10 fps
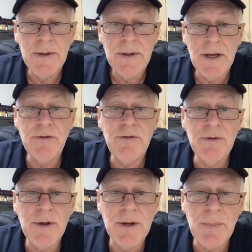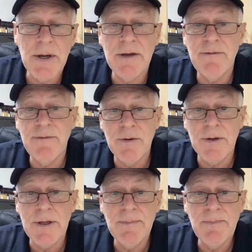And you're still going to pay a
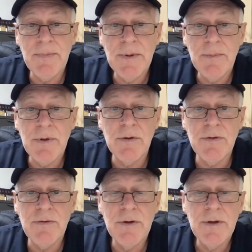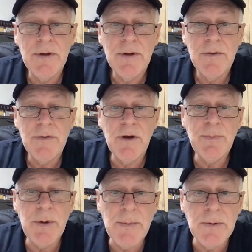fee because
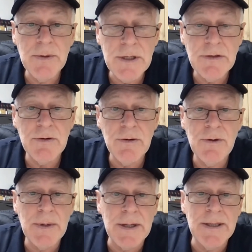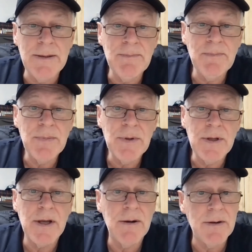those people need to earn money,
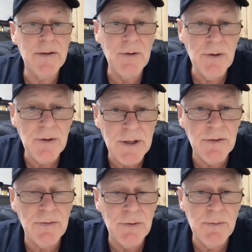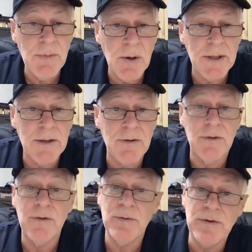and currently they're earning it through mining
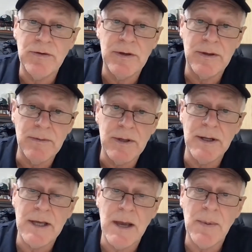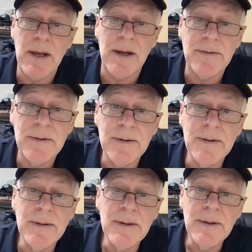coins, which is going to cap out.
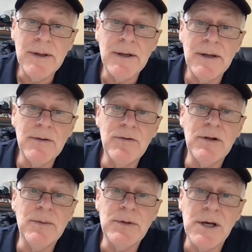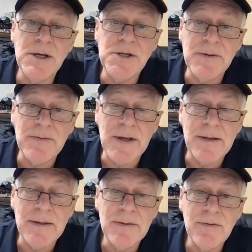There's a limitation of
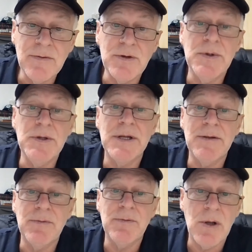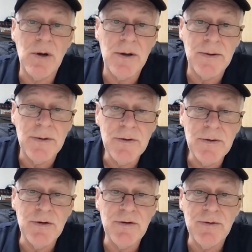that, which means they're going to have to rely on
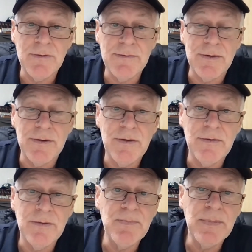traditional fees